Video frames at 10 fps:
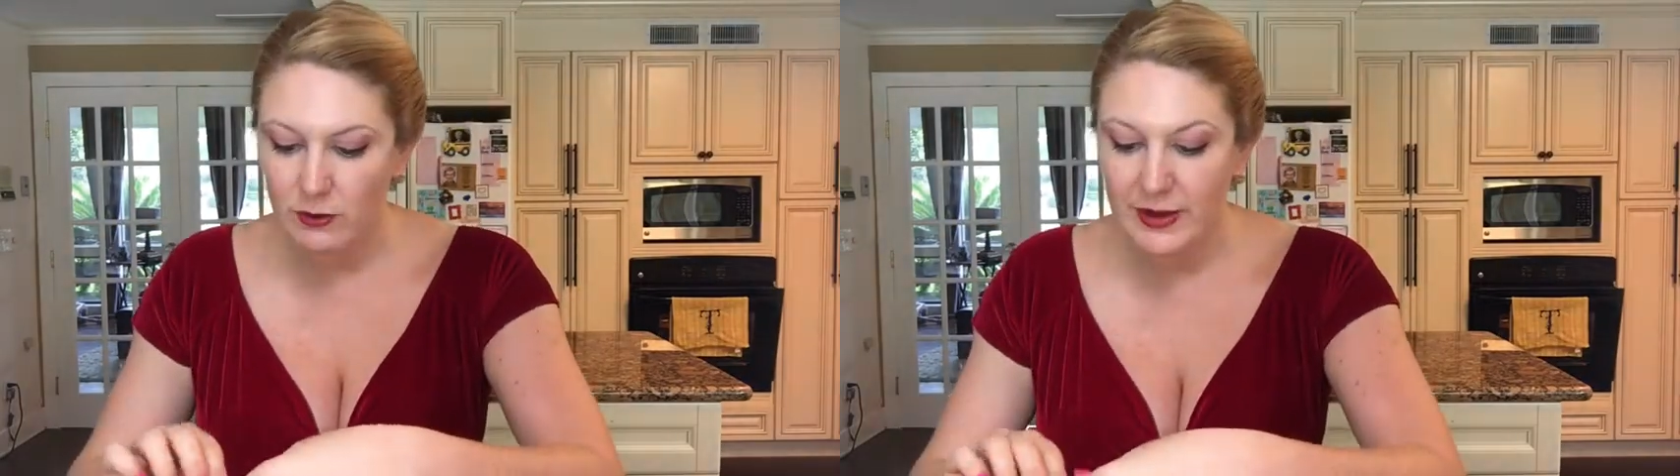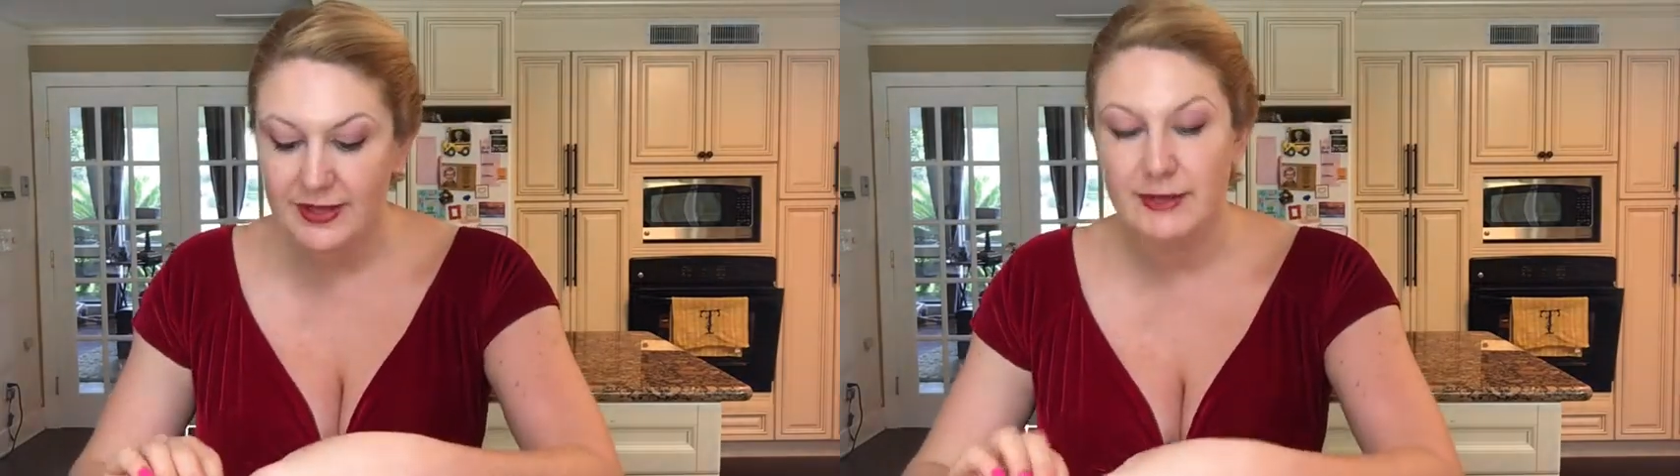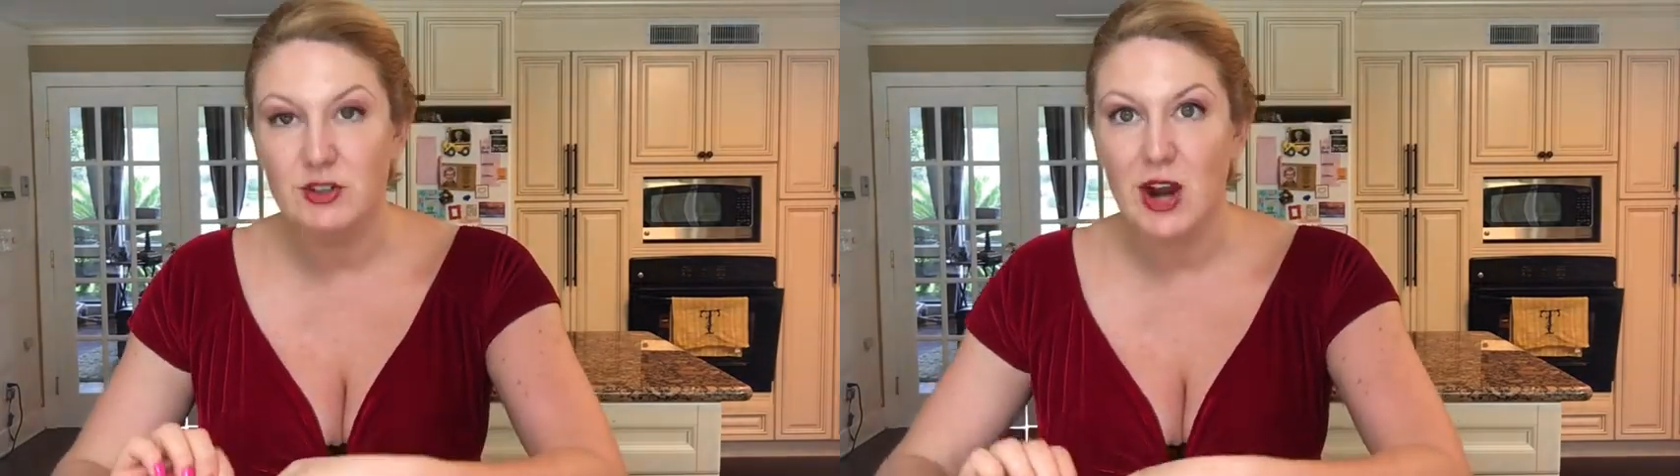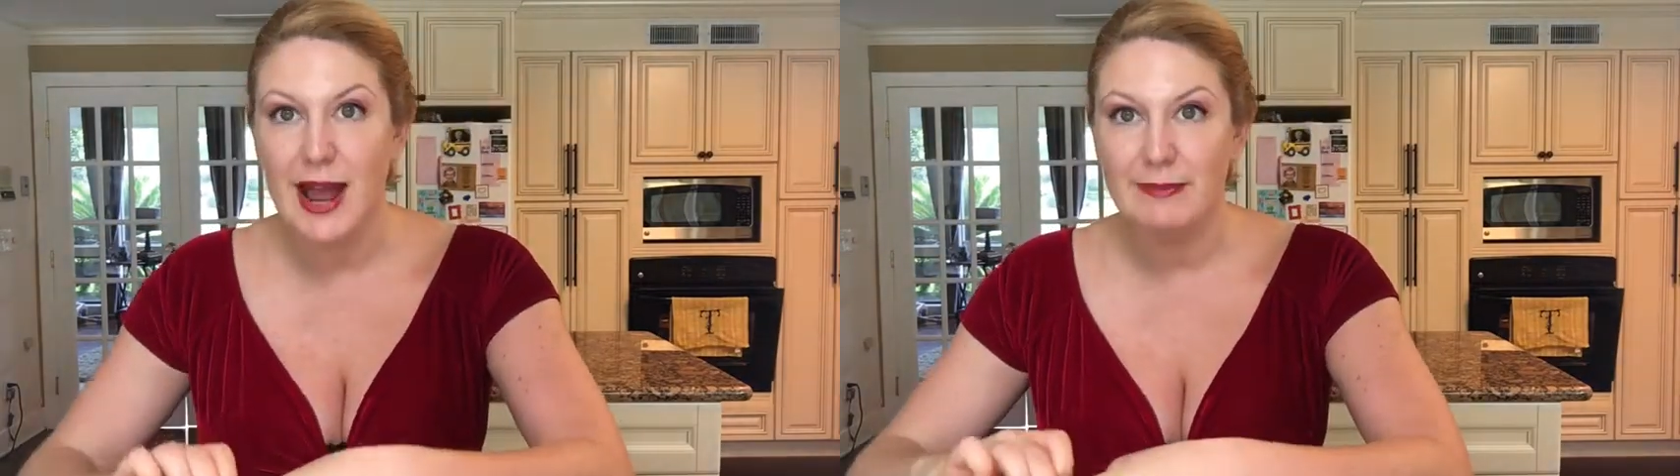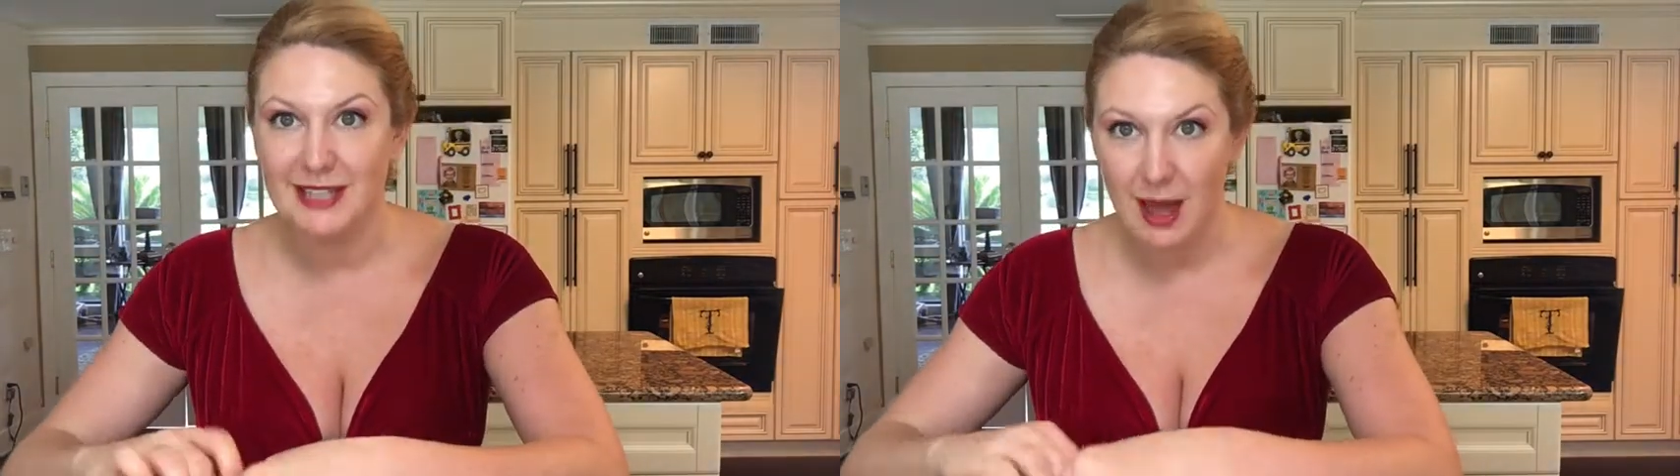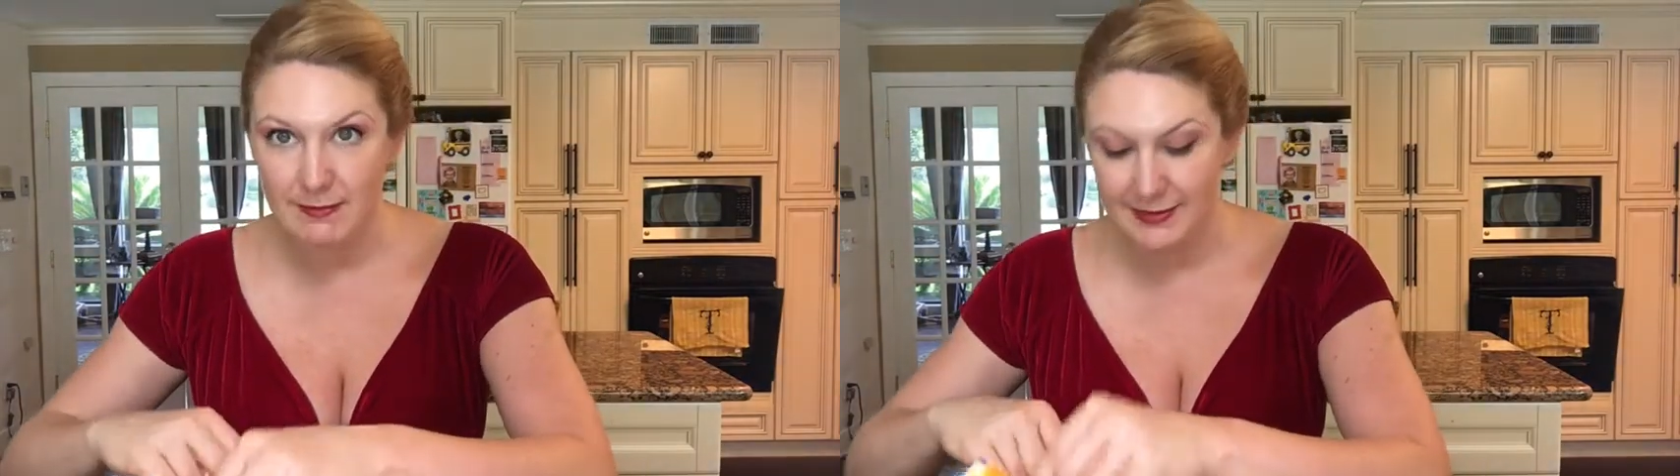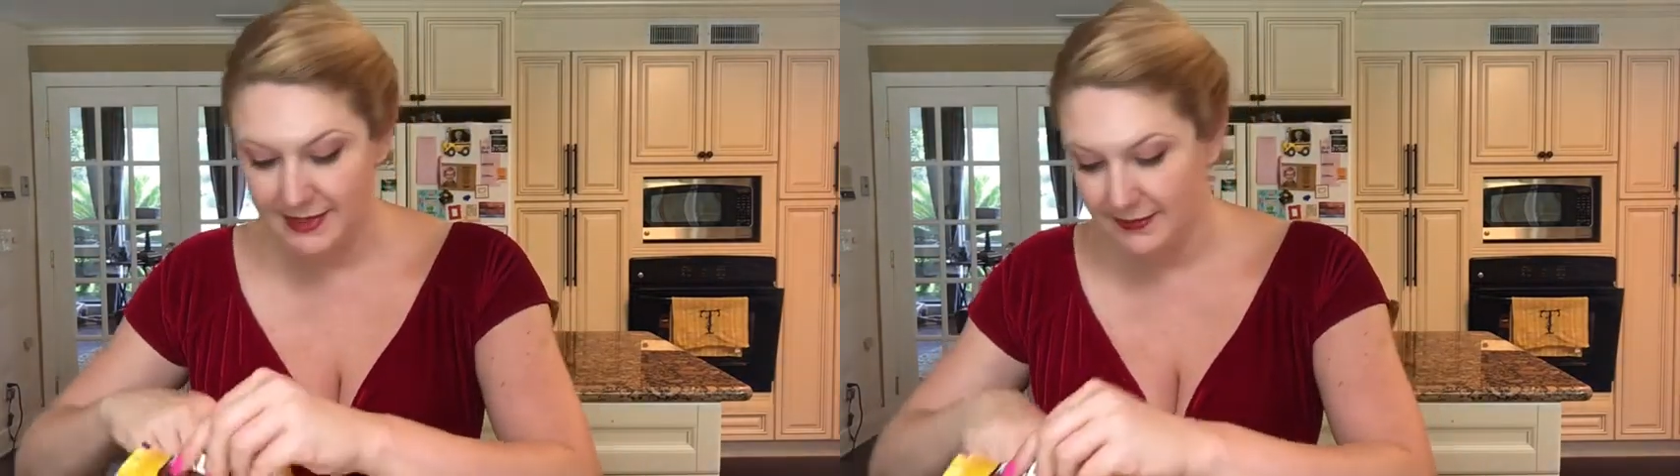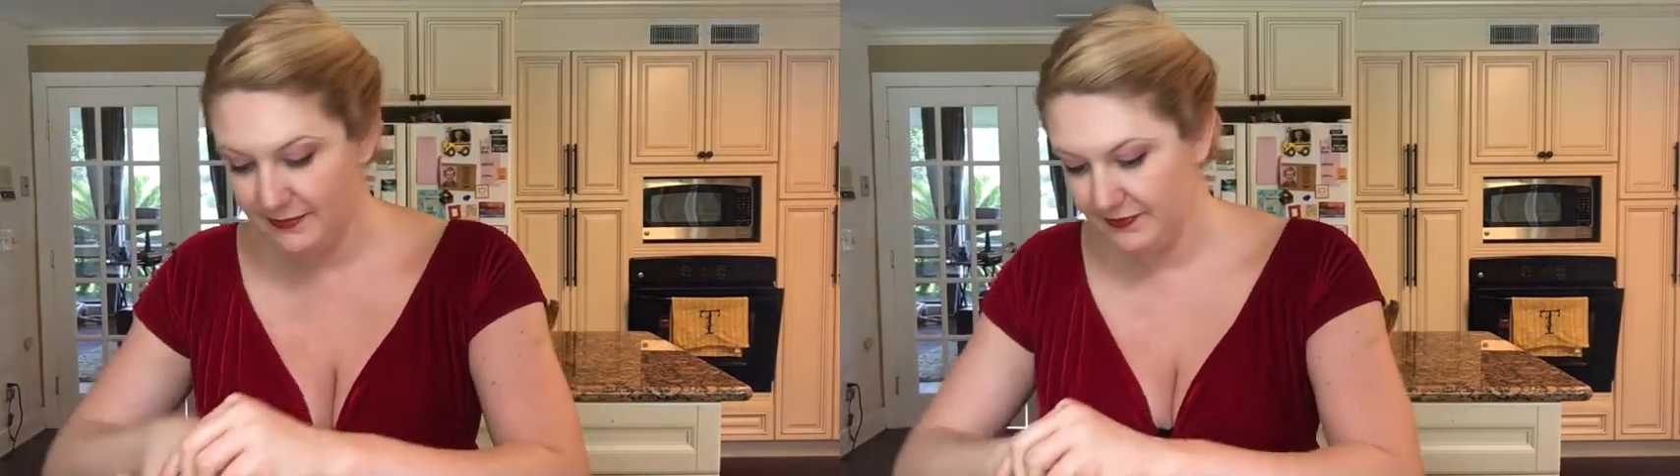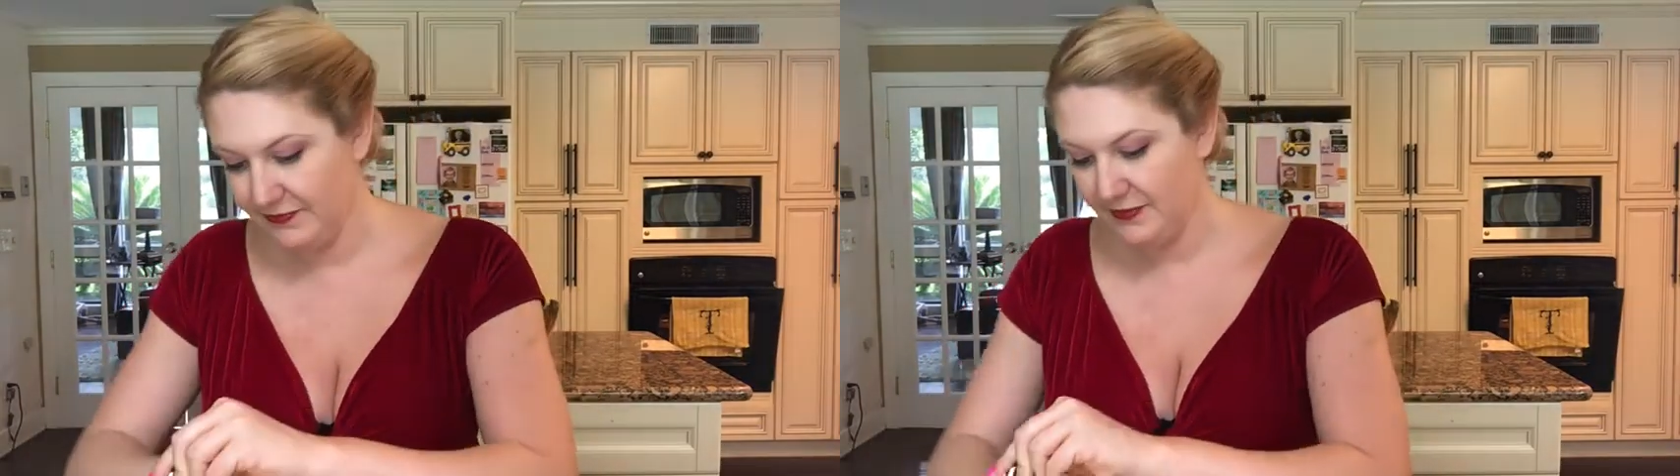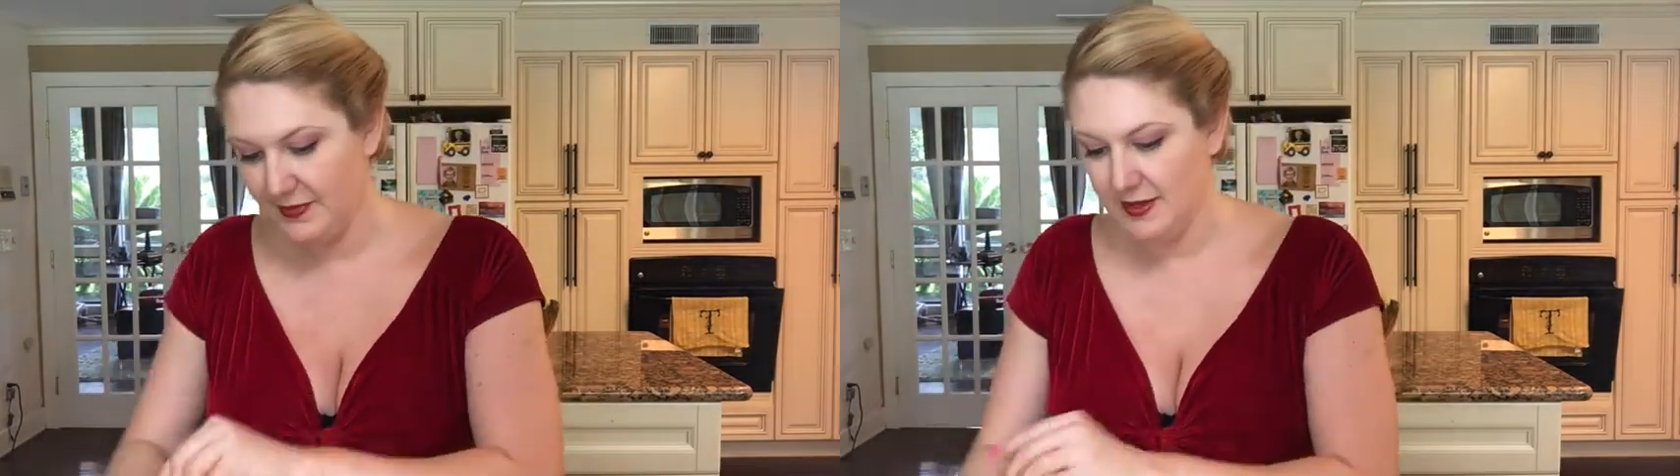with some dried
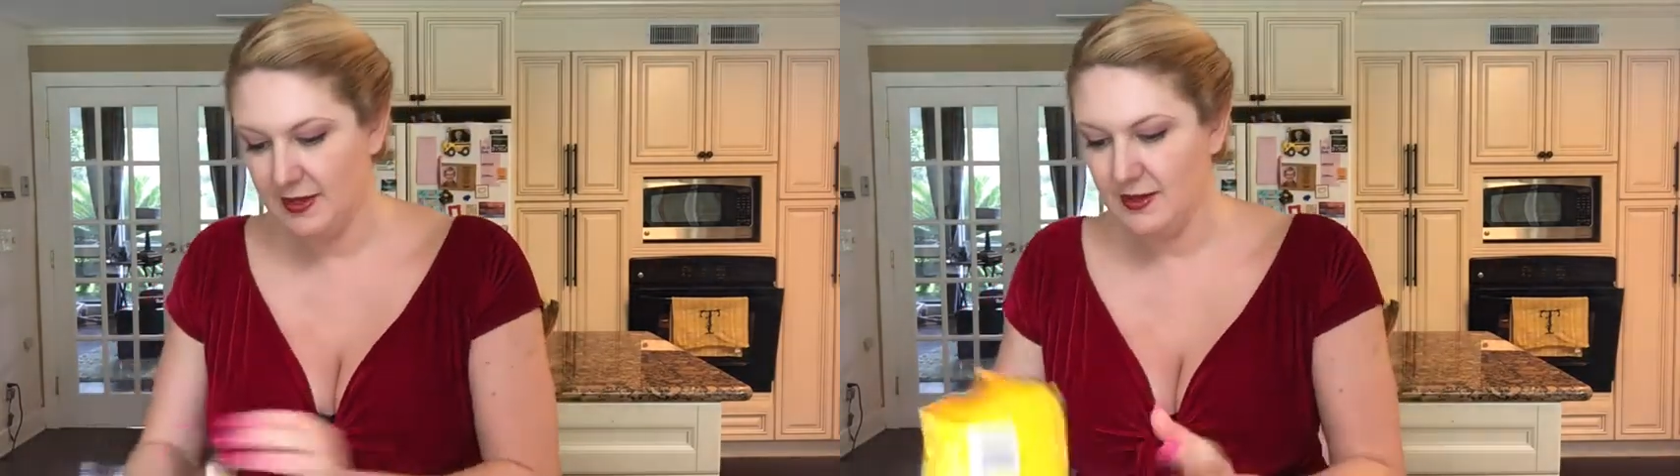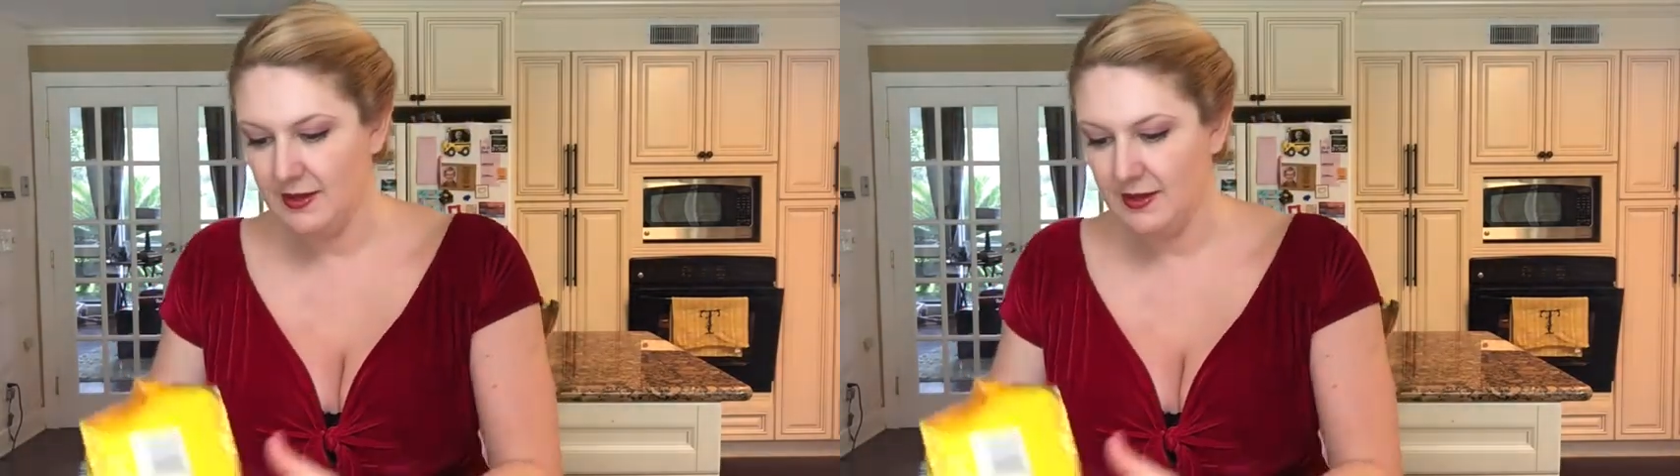plums.